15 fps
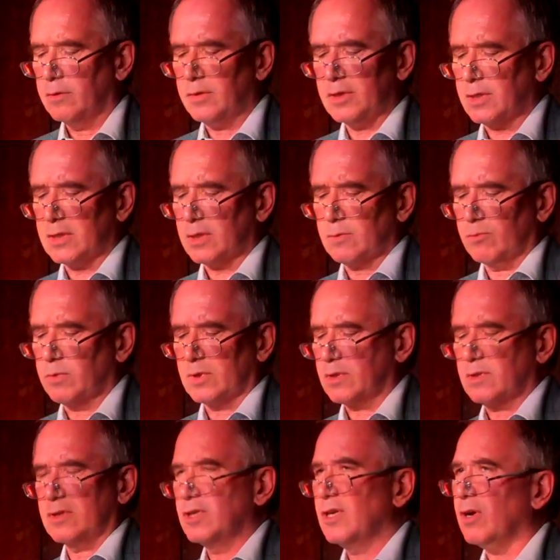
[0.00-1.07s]
This
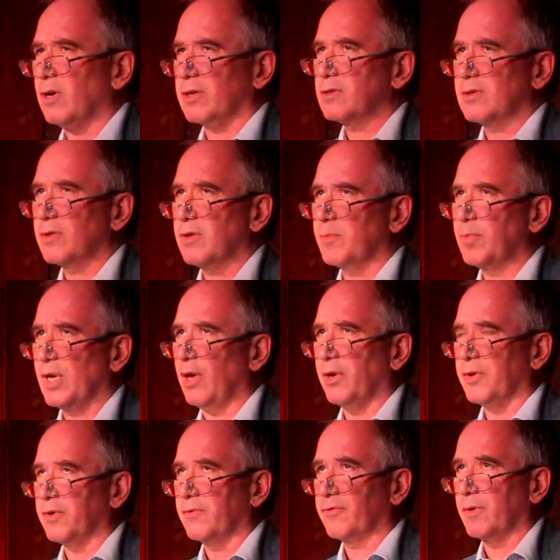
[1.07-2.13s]
was not the
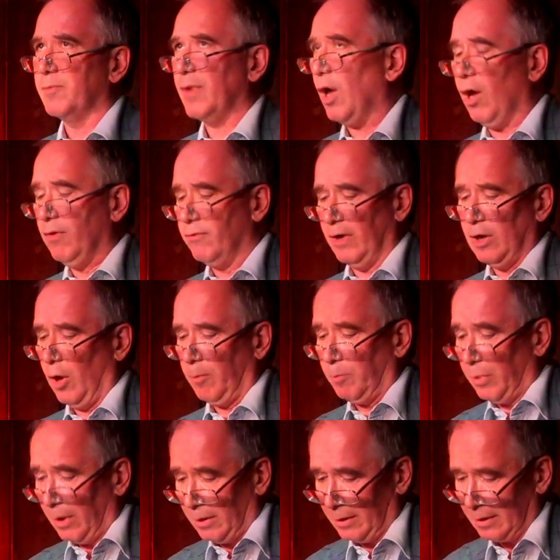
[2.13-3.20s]
blonde from Envelope.